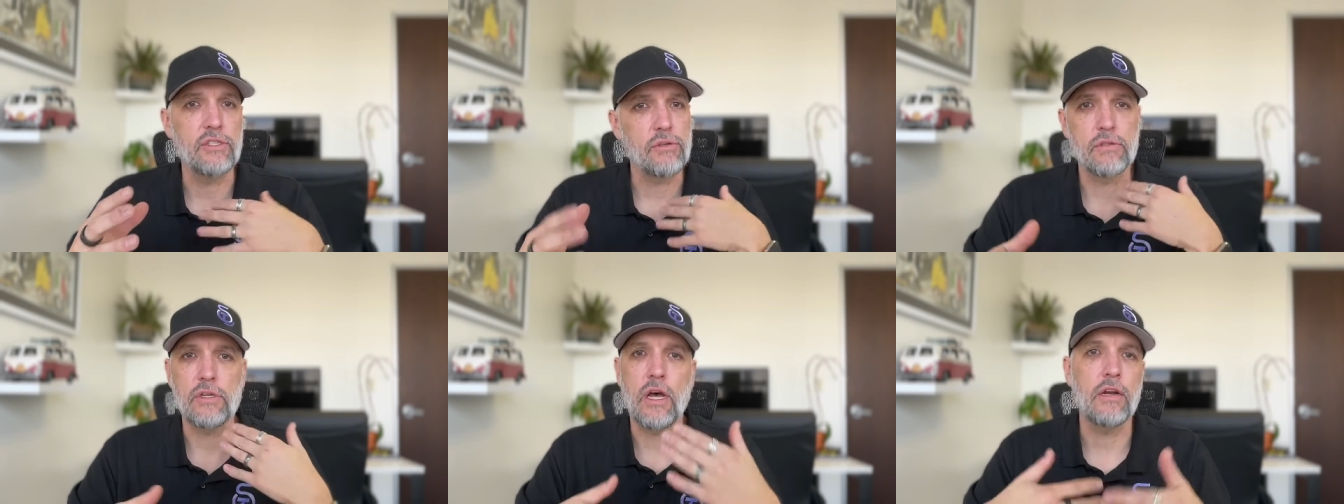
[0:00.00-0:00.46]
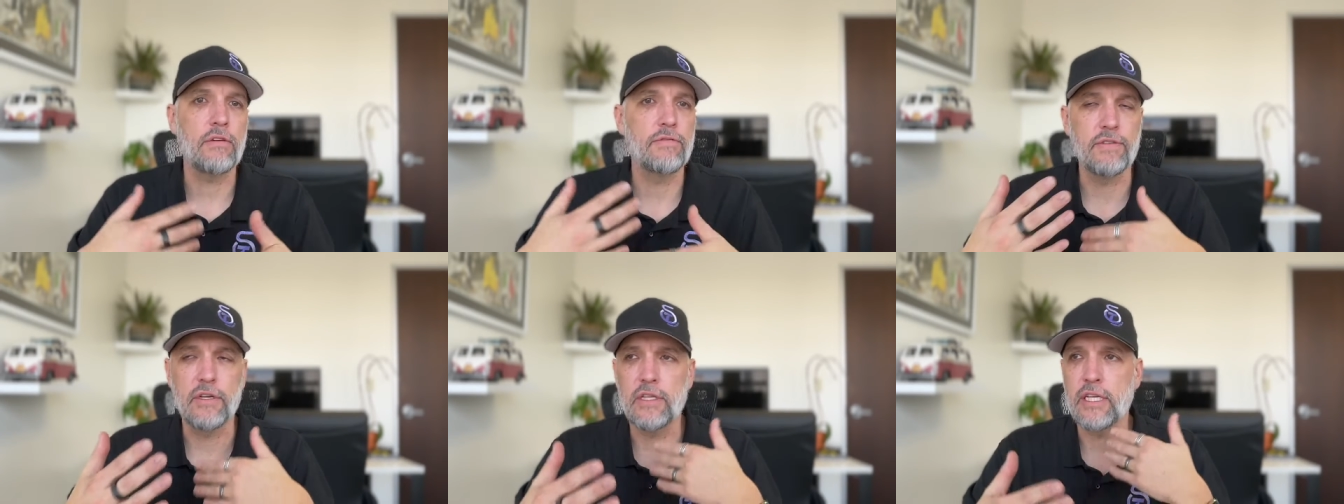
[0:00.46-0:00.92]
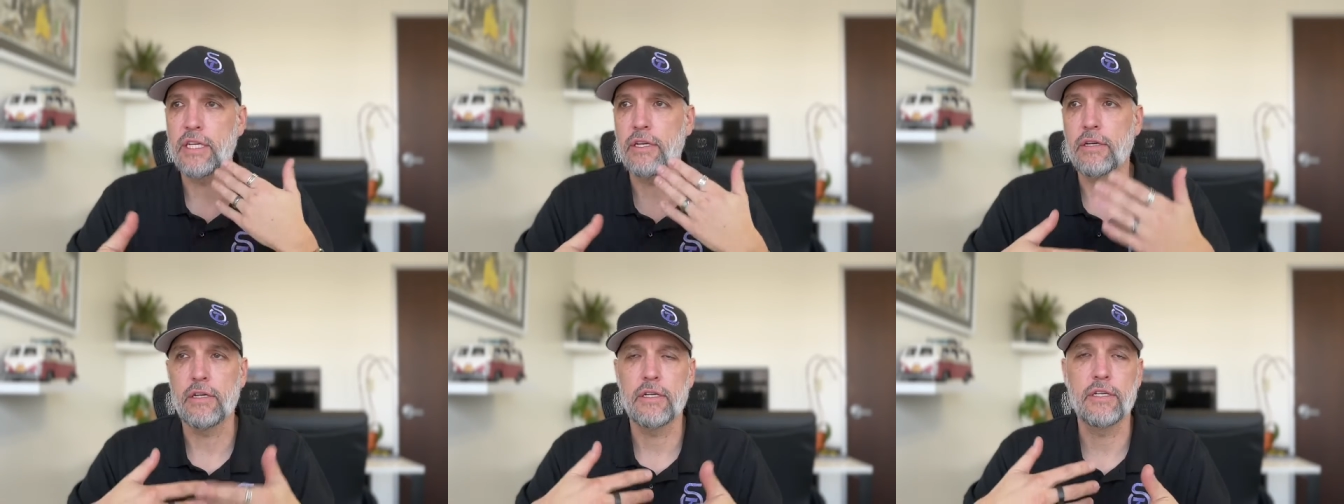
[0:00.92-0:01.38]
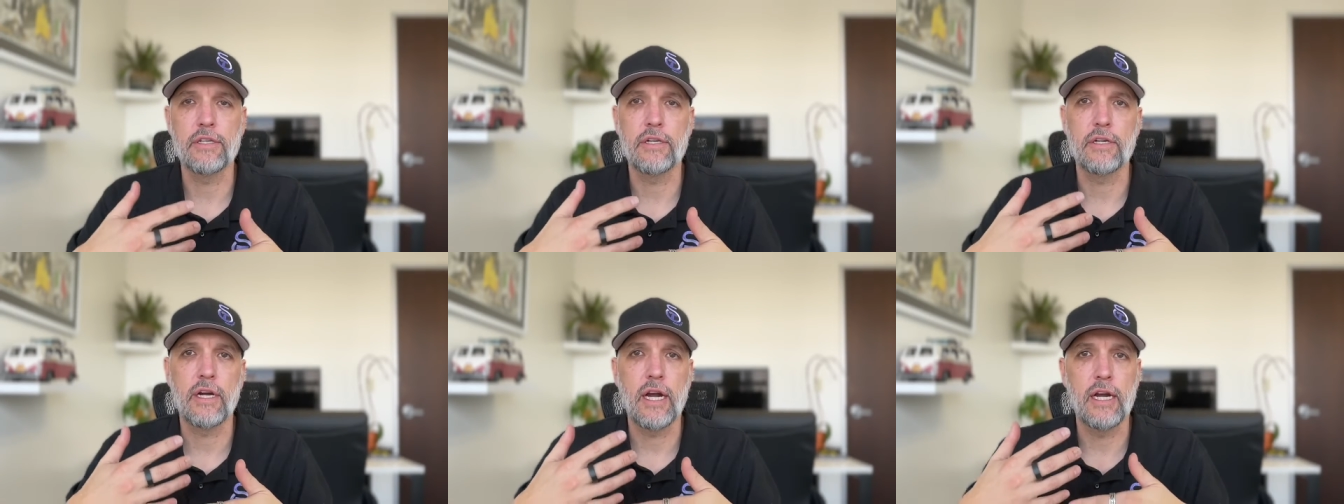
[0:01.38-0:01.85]
So it's auto filling your
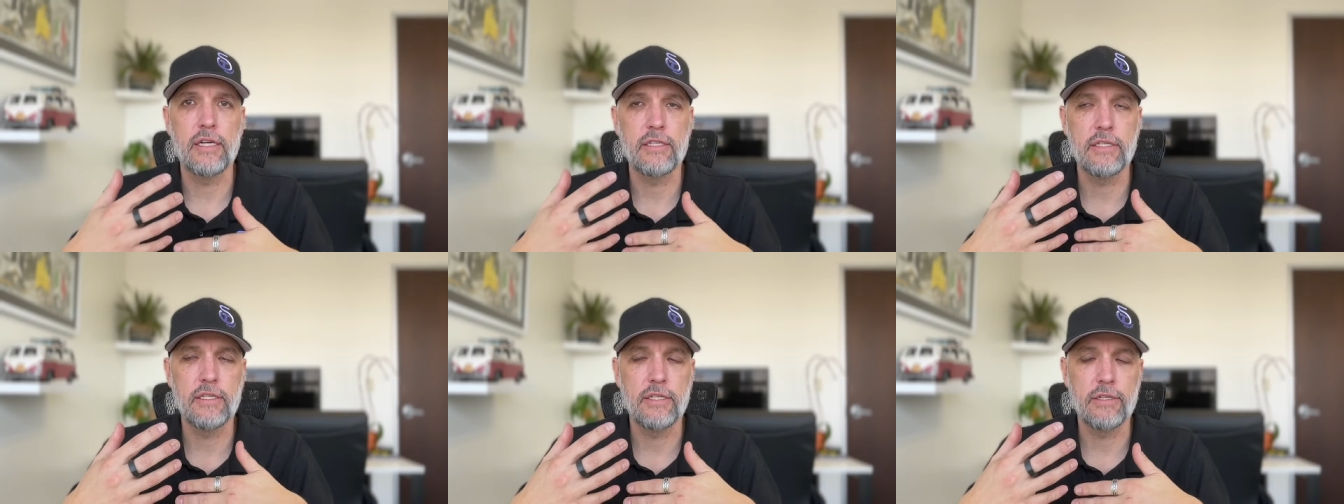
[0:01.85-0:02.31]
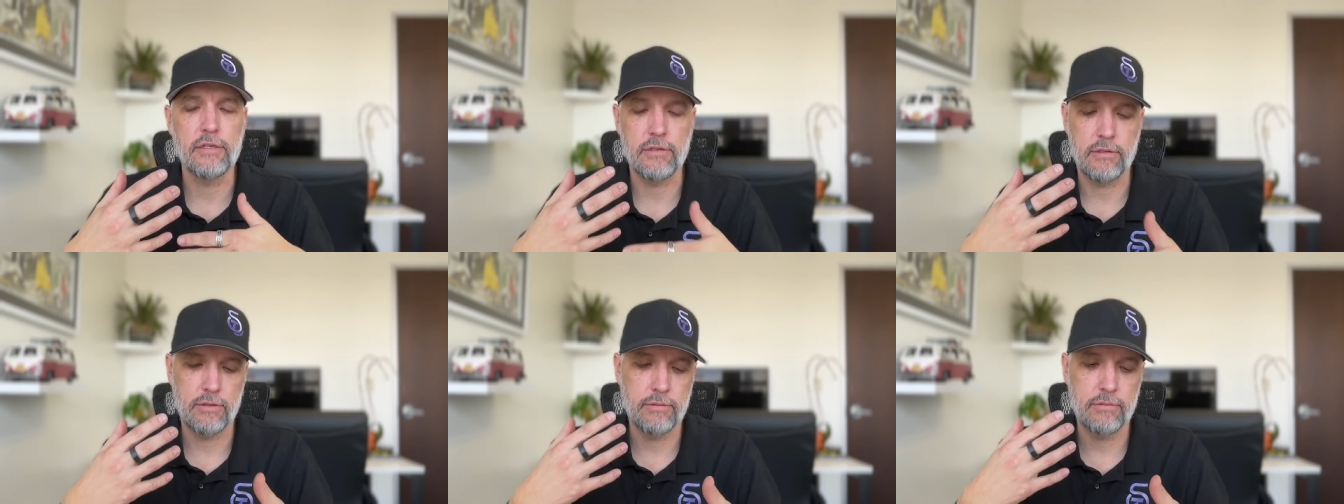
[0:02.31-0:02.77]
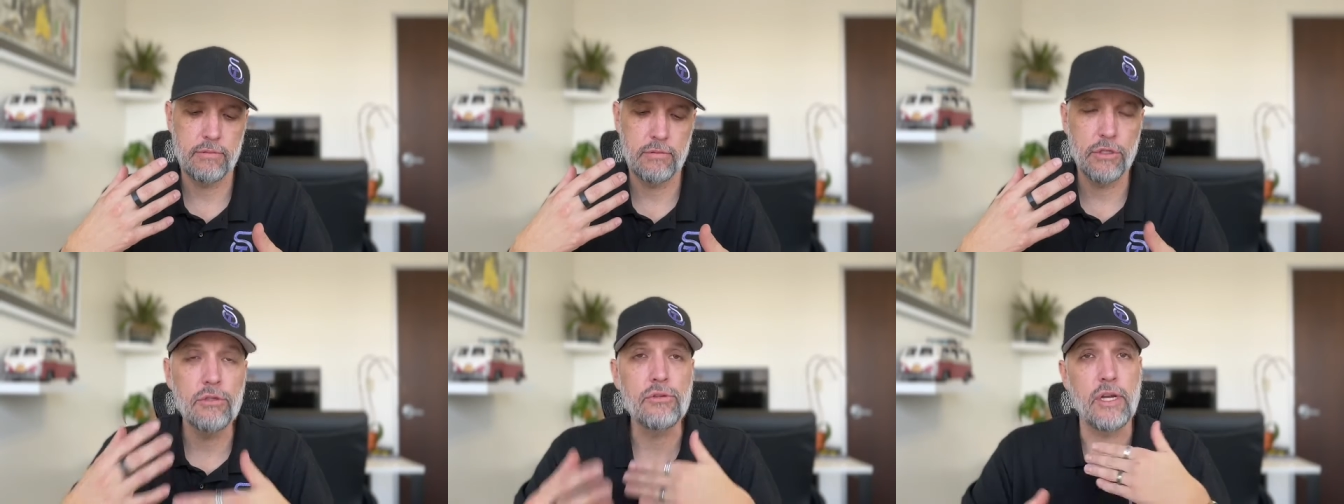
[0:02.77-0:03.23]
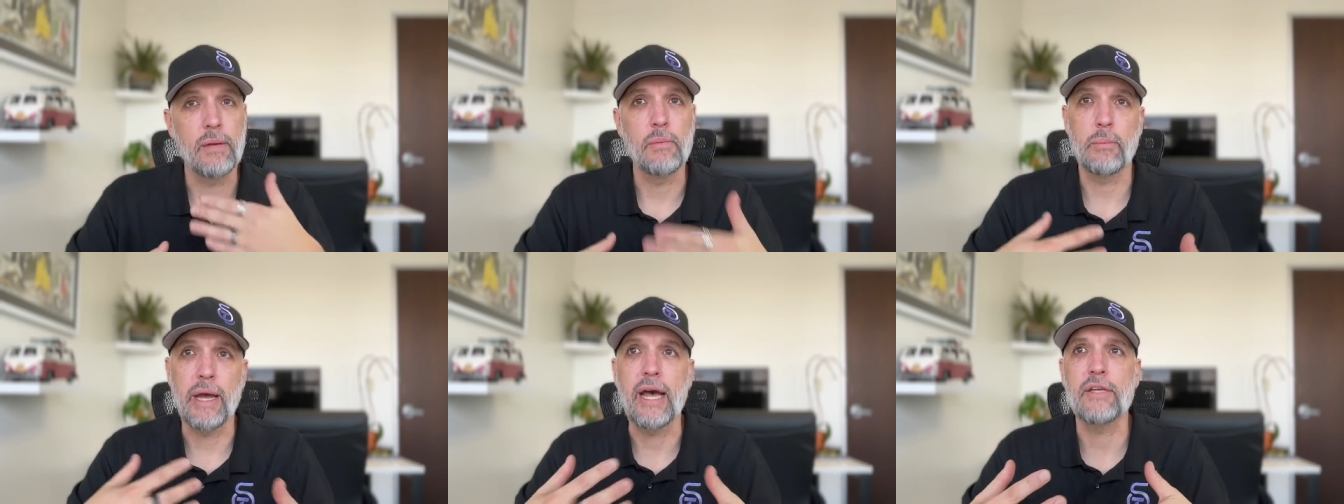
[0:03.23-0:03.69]
your your username
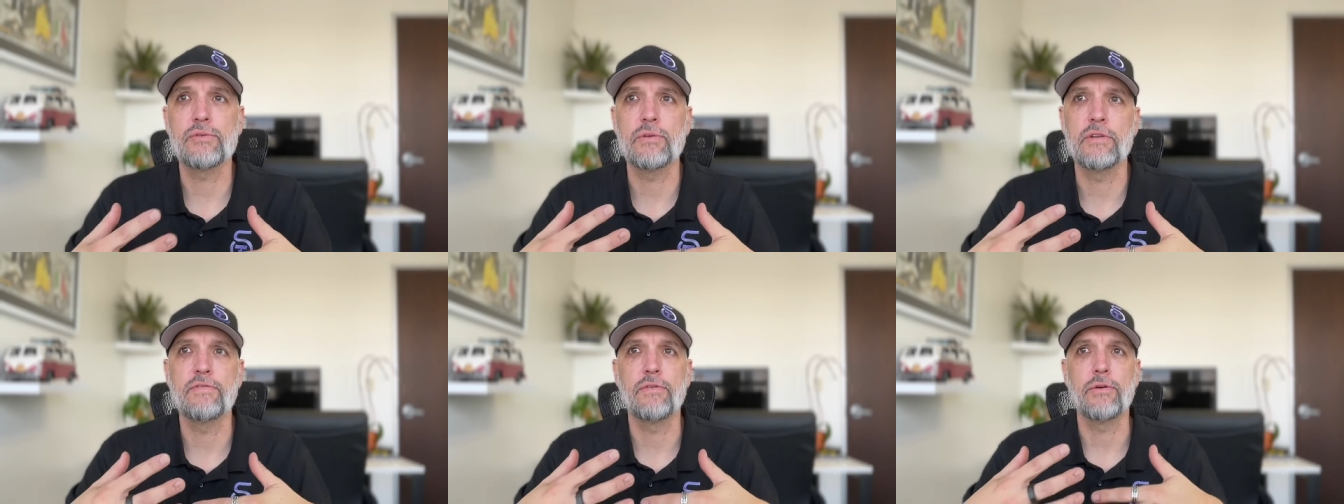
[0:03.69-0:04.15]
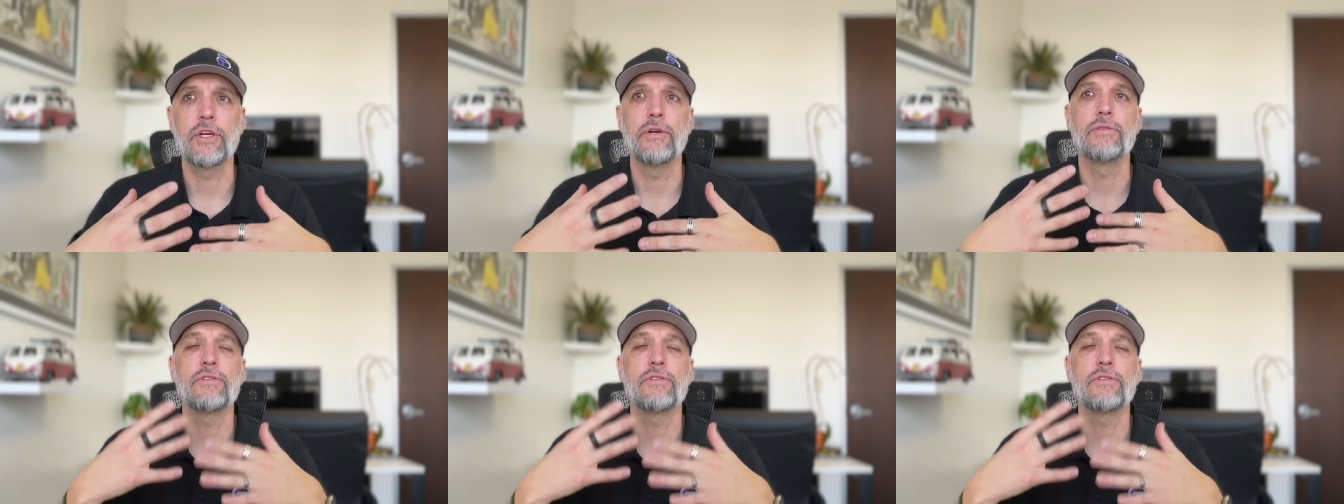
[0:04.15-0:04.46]
and password for you.